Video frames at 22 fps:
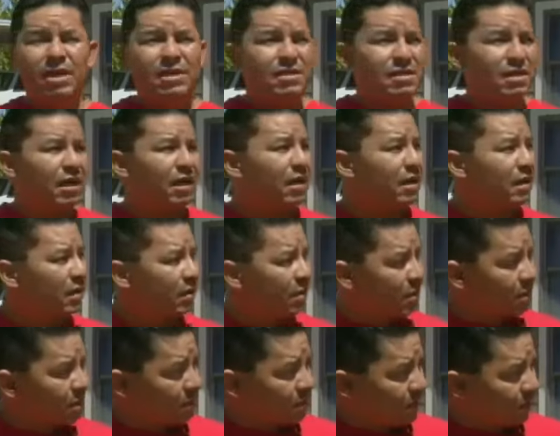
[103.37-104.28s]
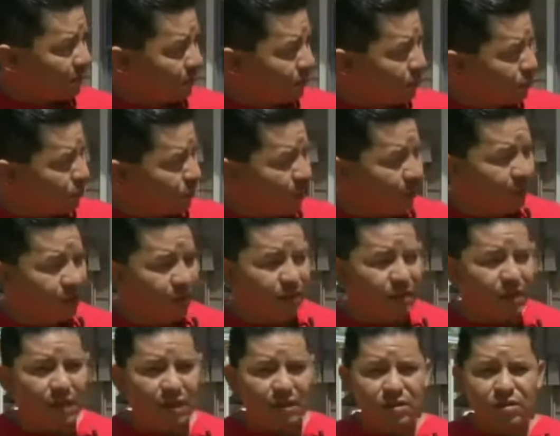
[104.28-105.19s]
My son sleeps right
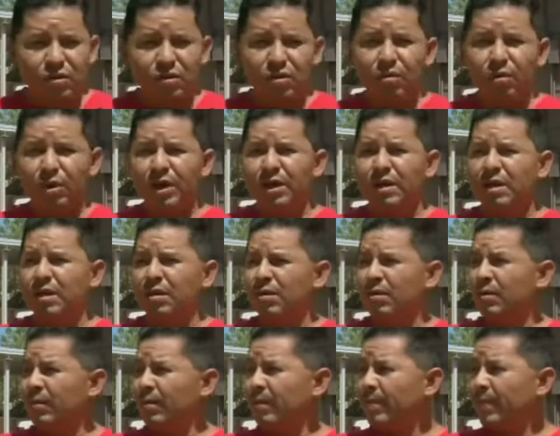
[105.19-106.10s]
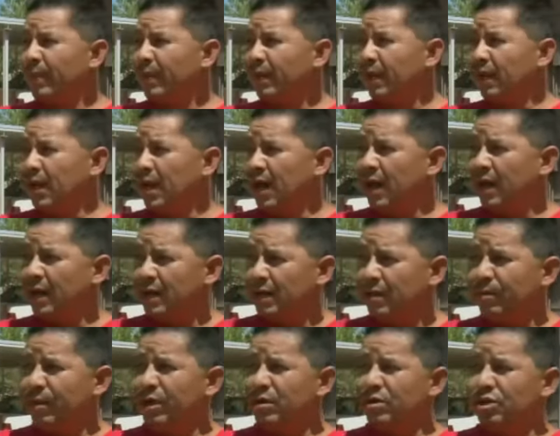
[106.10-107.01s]
there next to a window, and had
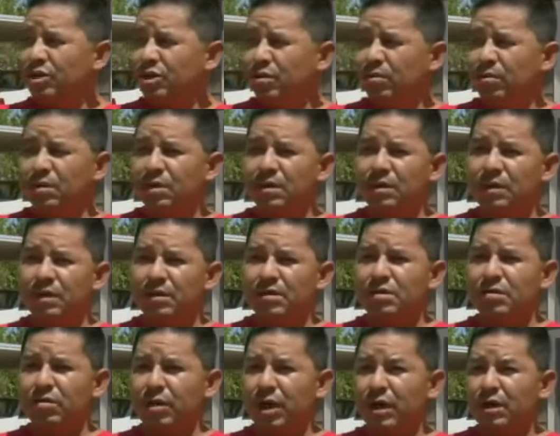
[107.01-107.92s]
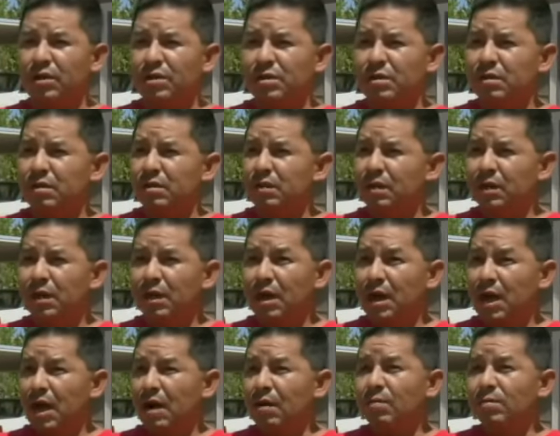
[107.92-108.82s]
he been shooting in this direction,
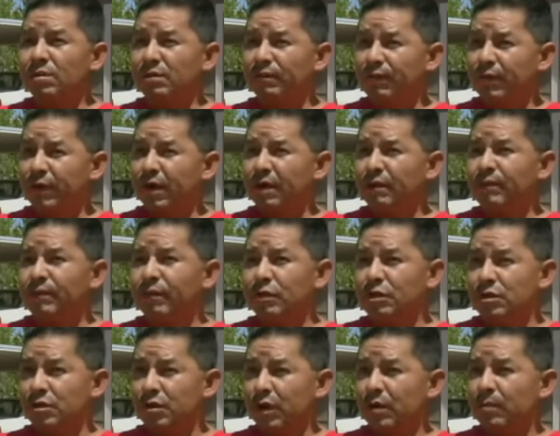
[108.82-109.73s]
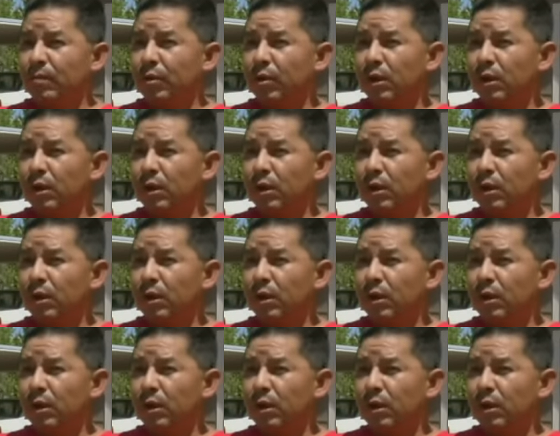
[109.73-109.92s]
I was afraid for a stray